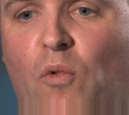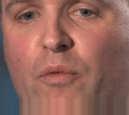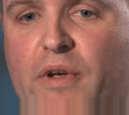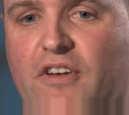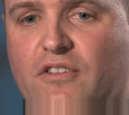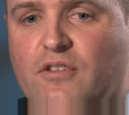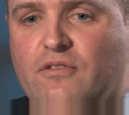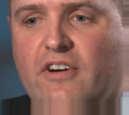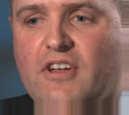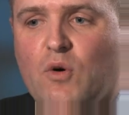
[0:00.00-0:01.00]
What we can do
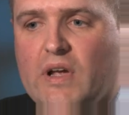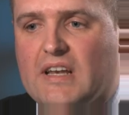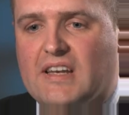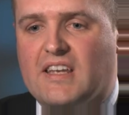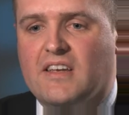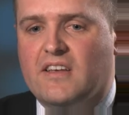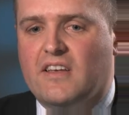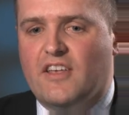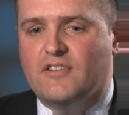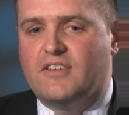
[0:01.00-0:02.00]
very quickly
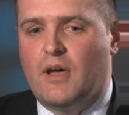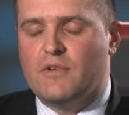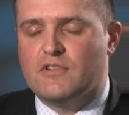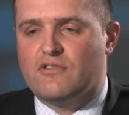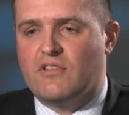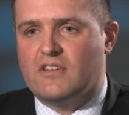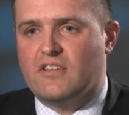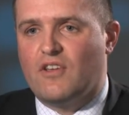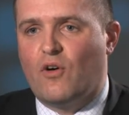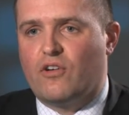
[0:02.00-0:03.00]
is demonstrate
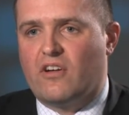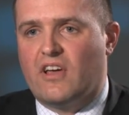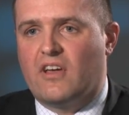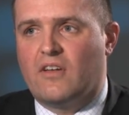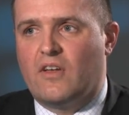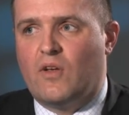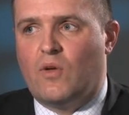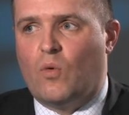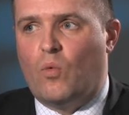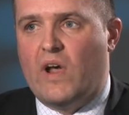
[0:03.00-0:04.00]
to the auditor
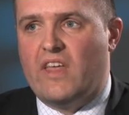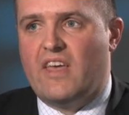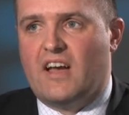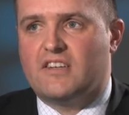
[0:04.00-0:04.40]
where the